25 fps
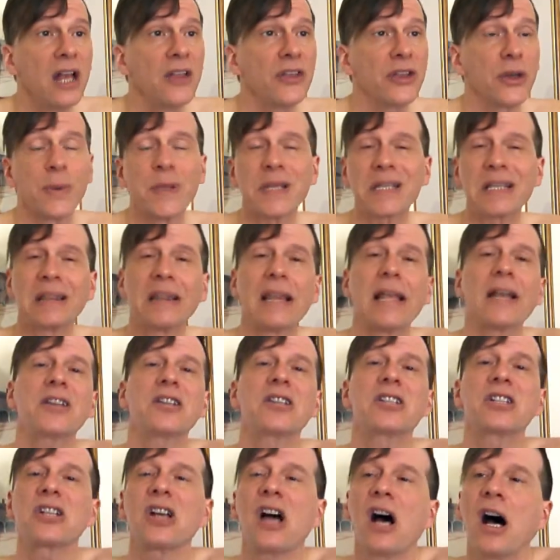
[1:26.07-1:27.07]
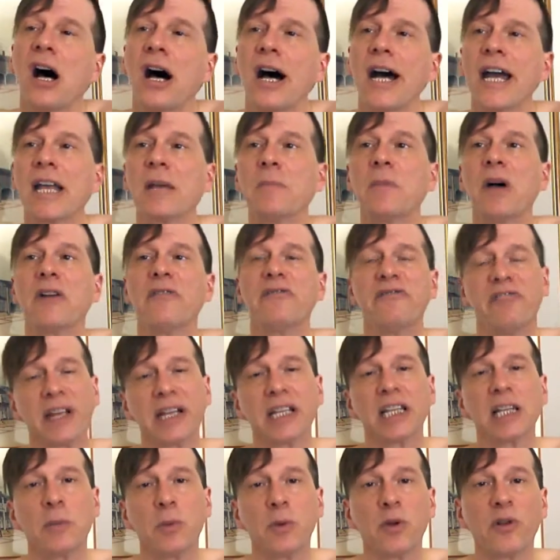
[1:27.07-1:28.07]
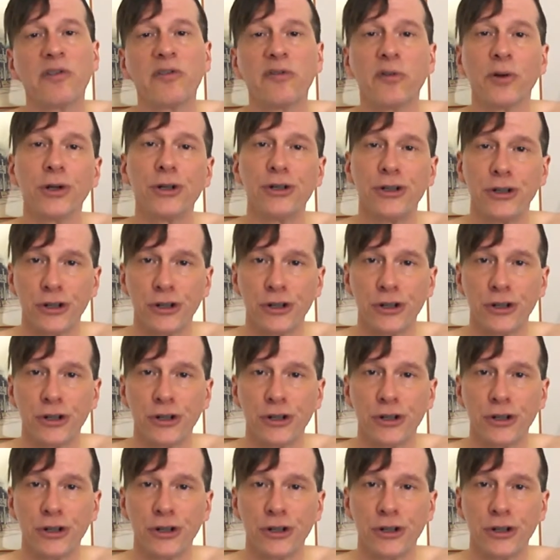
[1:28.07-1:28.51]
there was less time available for